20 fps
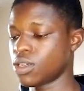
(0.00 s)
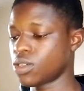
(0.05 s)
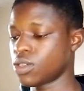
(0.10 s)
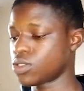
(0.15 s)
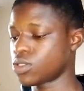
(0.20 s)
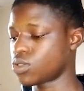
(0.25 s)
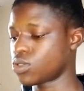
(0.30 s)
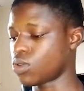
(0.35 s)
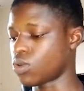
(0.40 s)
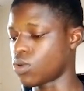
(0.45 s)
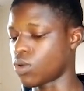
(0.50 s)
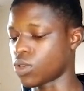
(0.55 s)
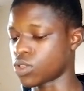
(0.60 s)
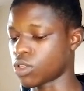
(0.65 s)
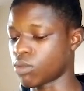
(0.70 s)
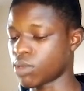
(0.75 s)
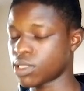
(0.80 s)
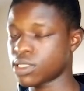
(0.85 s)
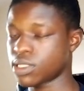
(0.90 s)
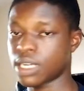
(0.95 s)
so
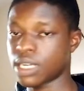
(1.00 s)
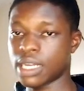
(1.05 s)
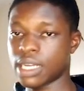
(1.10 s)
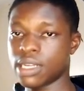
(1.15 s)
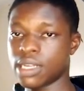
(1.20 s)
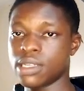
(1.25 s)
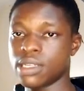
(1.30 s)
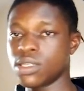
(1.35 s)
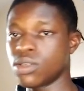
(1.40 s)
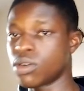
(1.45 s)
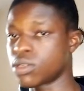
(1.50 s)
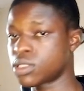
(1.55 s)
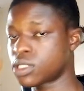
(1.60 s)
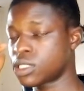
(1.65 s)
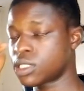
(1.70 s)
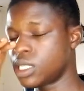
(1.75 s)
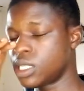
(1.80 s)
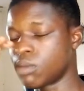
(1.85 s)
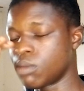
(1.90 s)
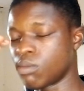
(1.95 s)
automatically your
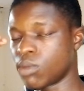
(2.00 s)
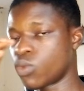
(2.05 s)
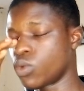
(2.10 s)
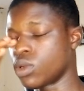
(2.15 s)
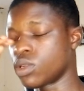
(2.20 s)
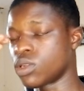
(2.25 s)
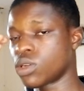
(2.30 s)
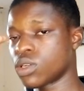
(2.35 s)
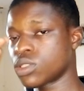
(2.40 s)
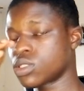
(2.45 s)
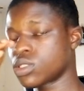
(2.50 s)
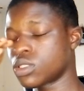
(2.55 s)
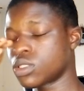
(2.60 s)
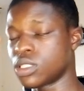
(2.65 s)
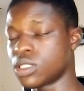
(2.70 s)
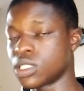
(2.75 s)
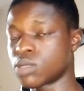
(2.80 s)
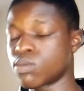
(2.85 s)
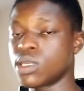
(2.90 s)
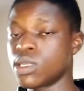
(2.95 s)
team will not
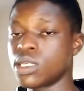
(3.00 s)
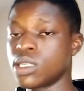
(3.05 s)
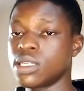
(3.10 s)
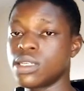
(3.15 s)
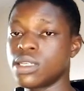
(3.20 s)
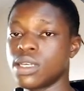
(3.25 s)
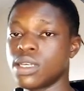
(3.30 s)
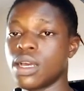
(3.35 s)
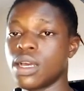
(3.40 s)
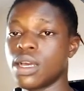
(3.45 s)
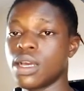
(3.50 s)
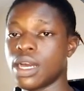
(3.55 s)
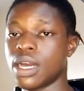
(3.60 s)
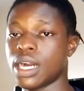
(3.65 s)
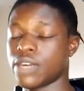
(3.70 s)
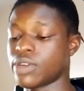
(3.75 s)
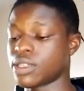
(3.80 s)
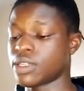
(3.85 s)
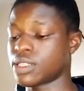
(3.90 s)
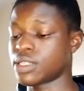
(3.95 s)
display
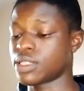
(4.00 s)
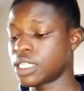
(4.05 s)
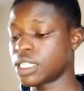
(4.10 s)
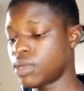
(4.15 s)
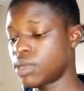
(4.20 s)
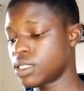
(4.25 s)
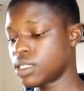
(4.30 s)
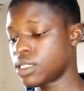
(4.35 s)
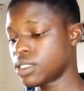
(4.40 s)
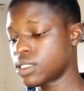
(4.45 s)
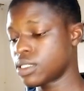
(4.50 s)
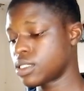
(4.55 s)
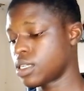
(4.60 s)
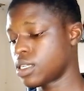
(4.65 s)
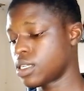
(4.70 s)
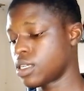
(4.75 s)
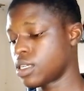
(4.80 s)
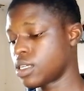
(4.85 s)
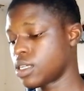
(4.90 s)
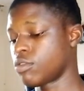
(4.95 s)
advertisements
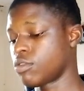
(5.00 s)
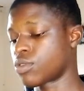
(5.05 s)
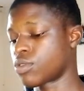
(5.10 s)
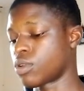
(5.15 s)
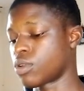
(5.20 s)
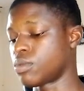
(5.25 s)
from